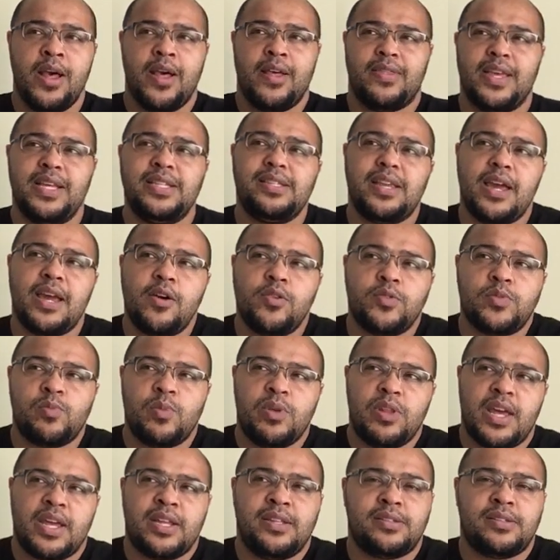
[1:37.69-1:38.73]
This tells me
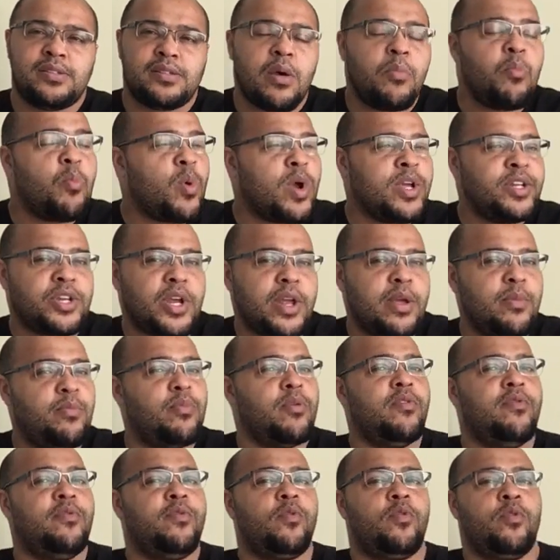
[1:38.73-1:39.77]
that in some way, shape
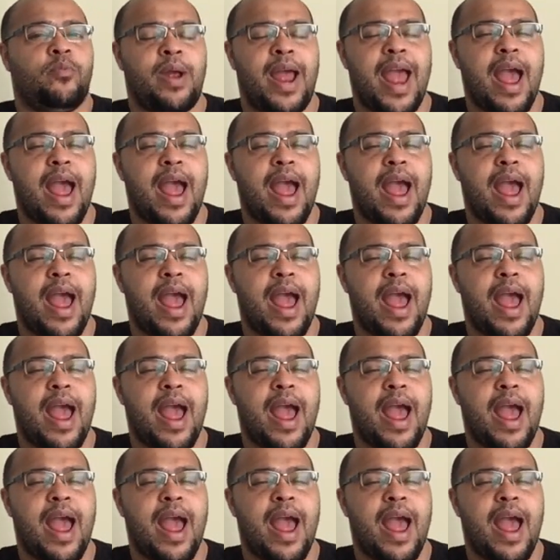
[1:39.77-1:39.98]
or form,